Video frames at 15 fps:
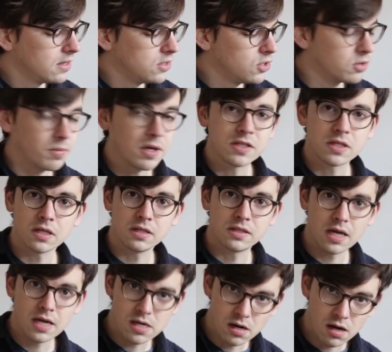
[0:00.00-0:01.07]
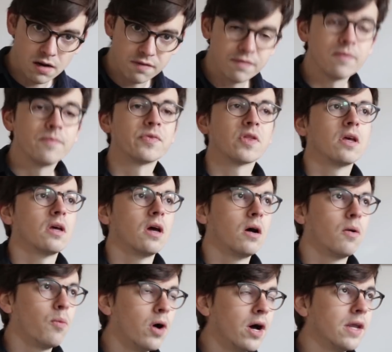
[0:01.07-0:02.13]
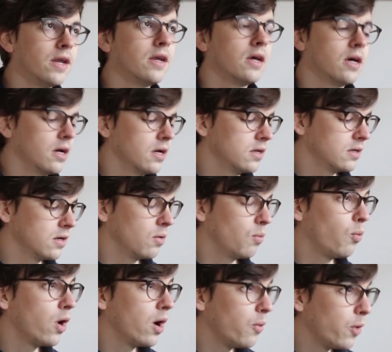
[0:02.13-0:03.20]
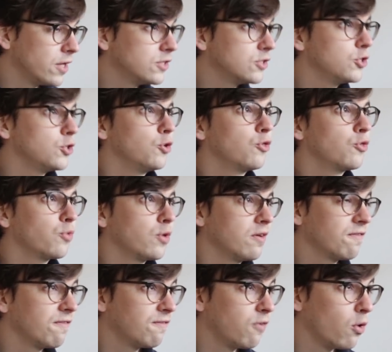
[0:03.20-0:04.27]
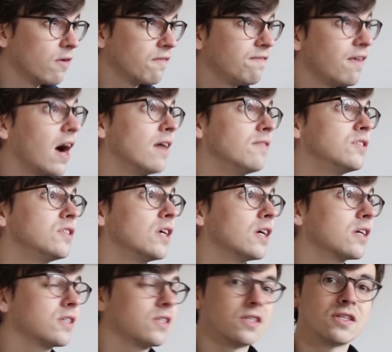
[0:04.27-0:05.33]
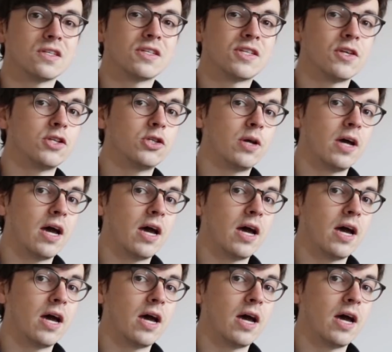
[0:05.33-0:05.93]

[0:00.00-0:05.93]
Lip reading: you can basically take it off 1, 2, 3, 4, 5, 6, so that you